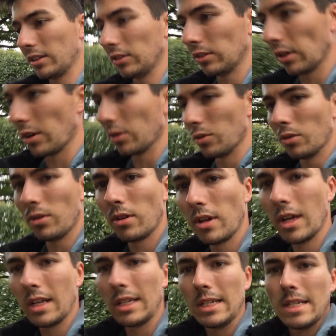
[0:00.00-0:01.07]
So
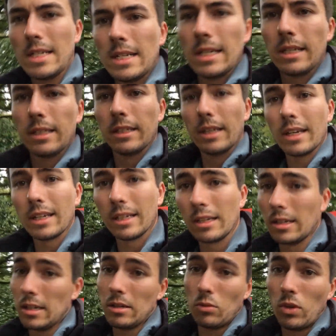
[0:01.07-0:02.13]
yeah,
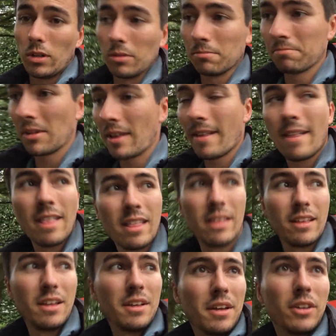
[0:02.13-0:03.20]
well,
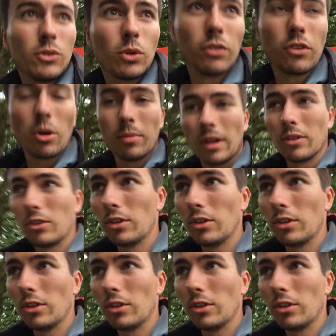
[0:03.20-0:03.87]
that's what I've come down